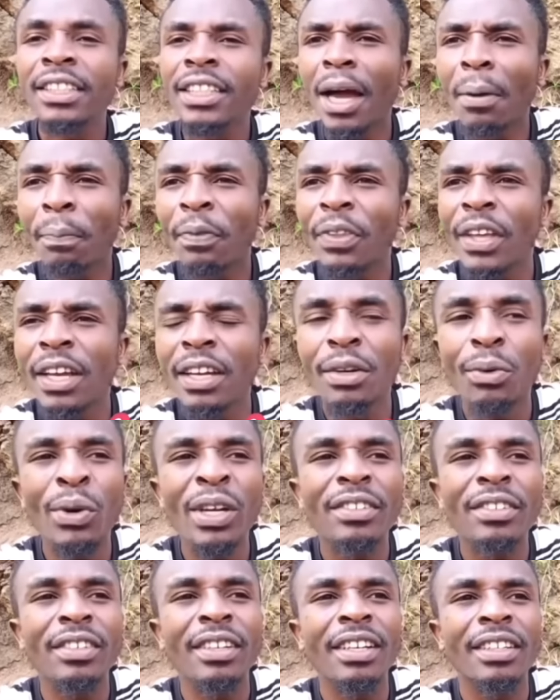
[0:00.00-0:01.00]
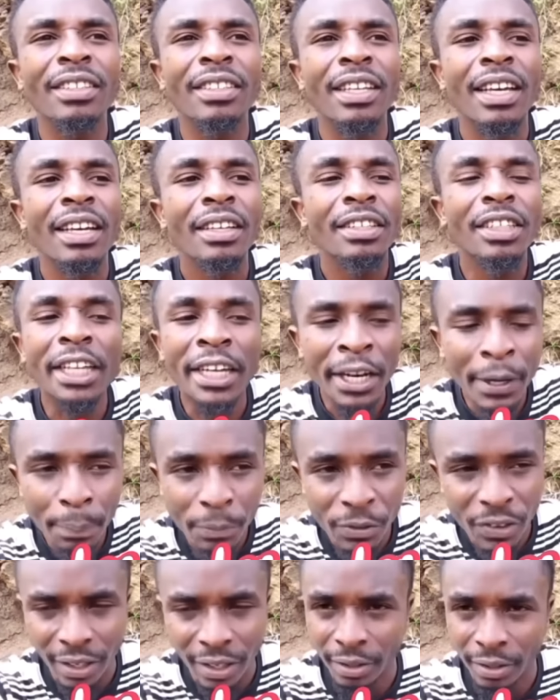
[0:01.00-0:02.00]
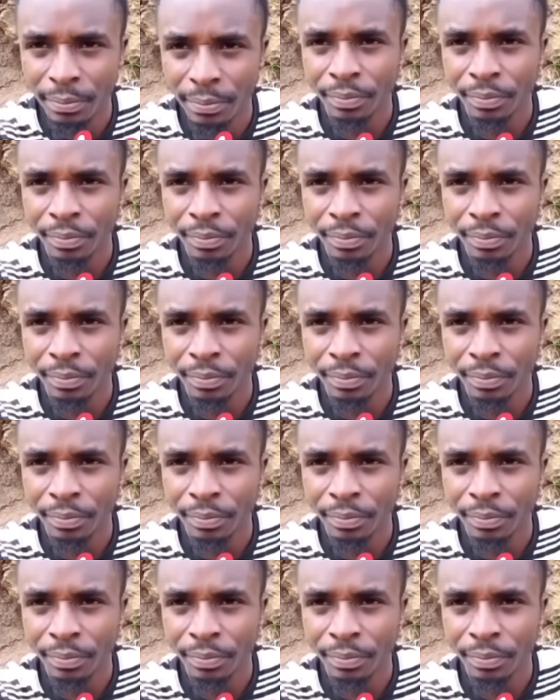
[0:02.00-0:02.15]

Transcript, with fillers: something which is scriptured.